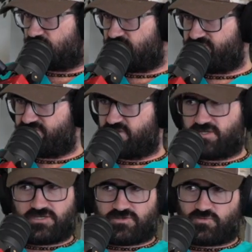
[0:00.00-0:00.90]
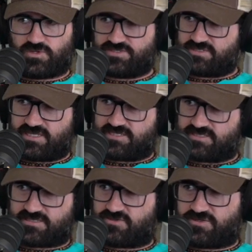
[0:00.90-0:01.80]
enough, one stent
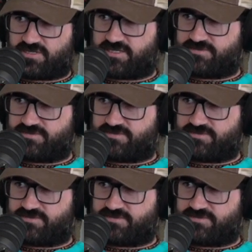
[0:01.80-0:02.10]
is all you need.